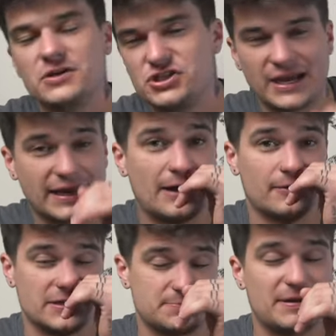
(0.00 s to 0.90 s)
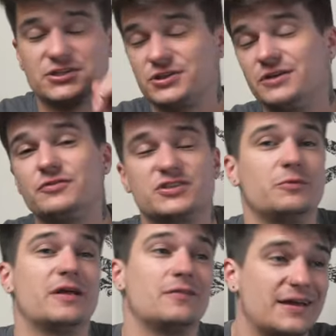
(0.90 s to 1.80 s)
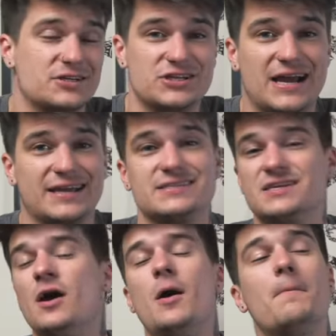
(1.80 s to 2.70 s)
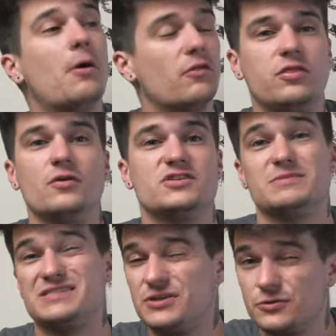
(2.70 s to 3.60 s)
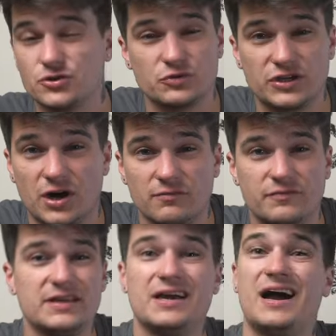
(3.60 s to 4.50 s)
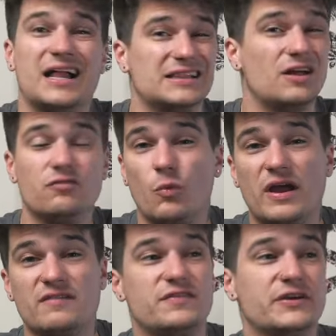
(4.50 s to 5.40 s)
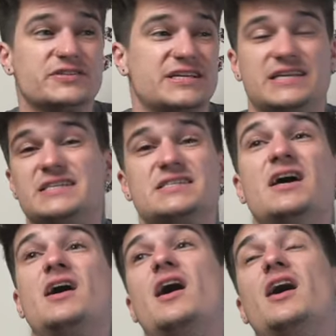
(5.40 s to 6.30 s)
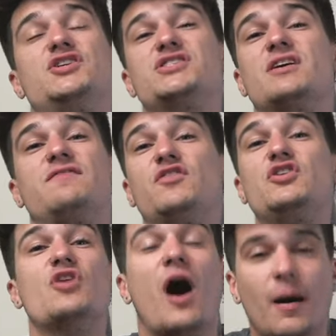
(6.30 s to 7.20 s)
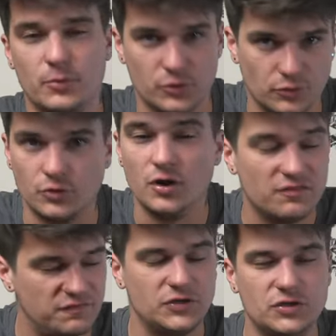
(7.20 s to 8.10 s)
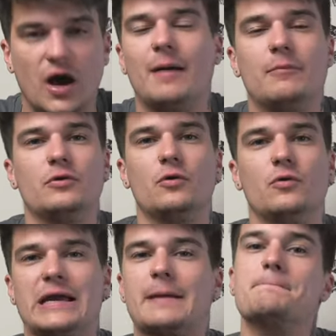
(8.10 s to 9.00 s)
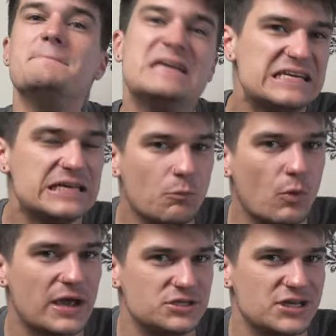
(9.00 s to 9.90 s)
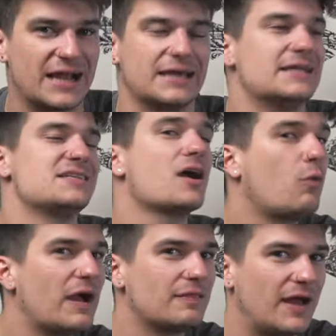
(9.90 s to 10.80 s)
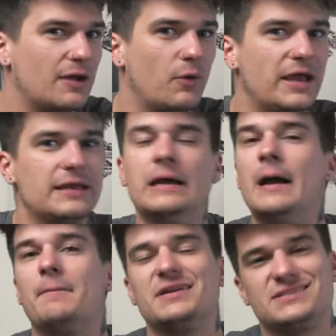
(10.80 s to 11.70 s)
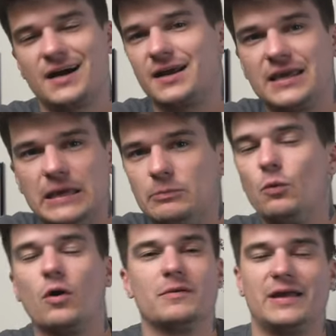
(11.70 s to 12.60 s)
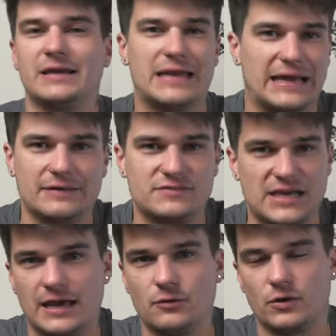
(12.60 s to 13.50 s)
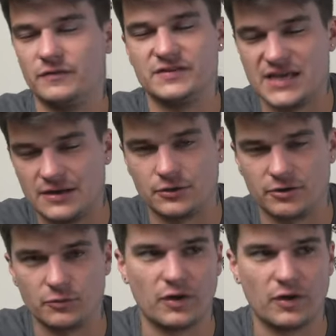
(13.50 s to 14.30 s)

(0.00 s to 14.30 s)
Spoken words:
Check it out, especially if you're someone that likes jackets. Both of those, the material is really comfy. I love the way it feels. It is just a phenomenal, phenomenal, like medium weight jacket. It's not quite lightweight, but it's not gonna keep you warm in like negative 10 or even 10 degree